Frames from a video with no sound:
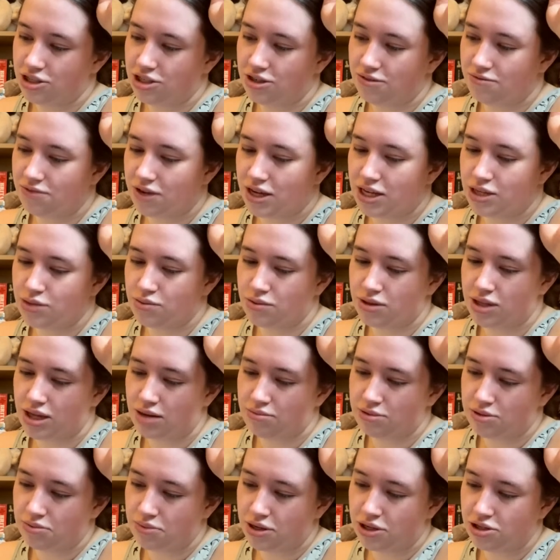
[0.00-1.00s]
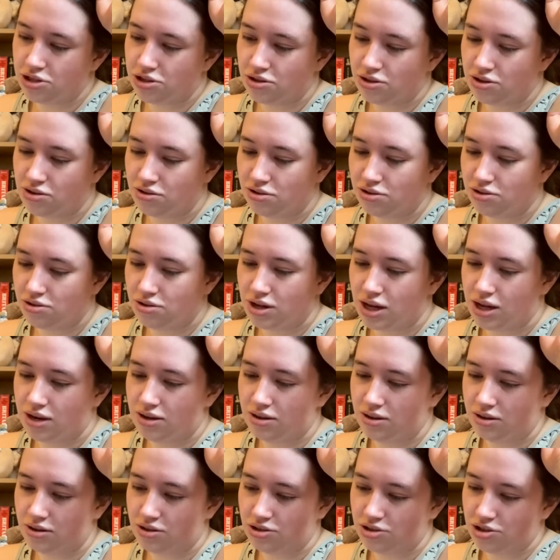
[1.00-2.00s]
She fights with them to make sure they don't do
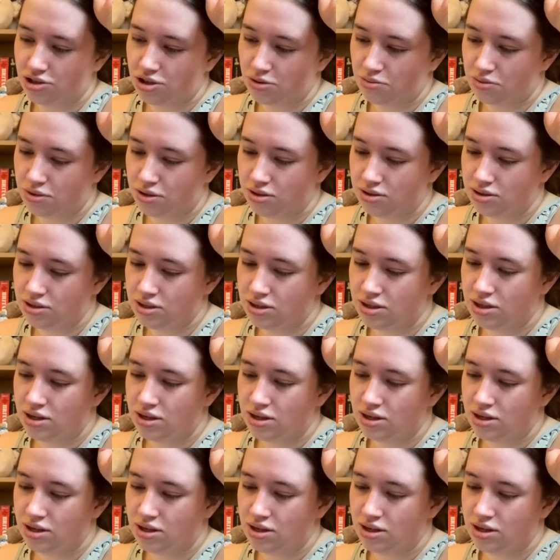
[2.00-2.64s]
anything stupid.